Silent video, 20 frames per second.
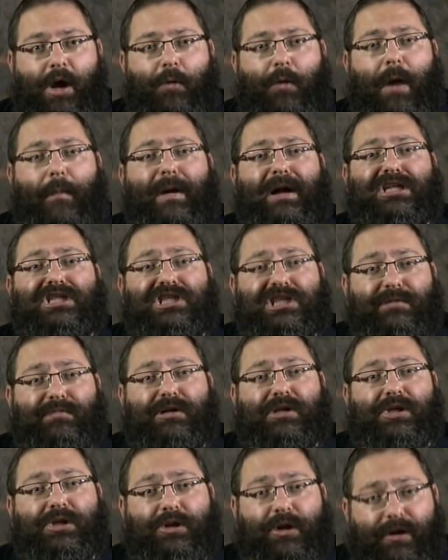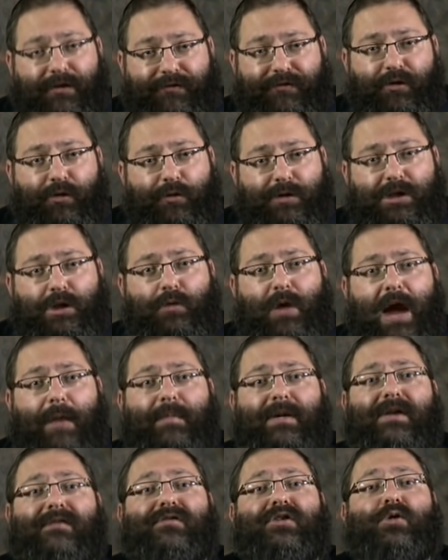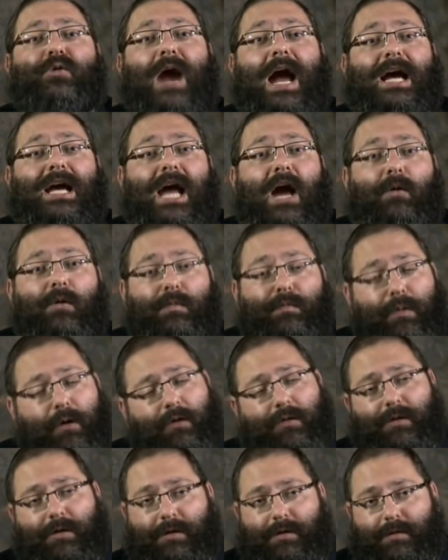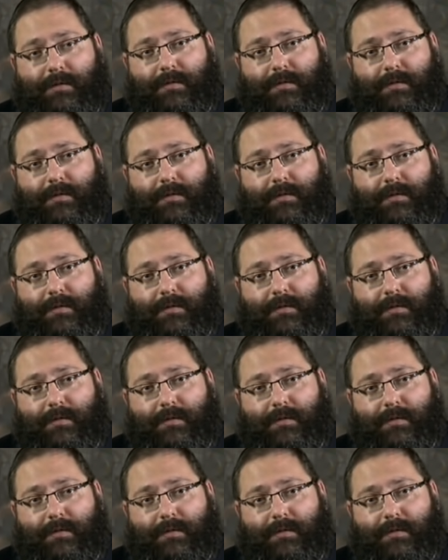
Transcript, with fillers: Rabbi Shimon Sofer, who was the rabbi of Krakow in Poland.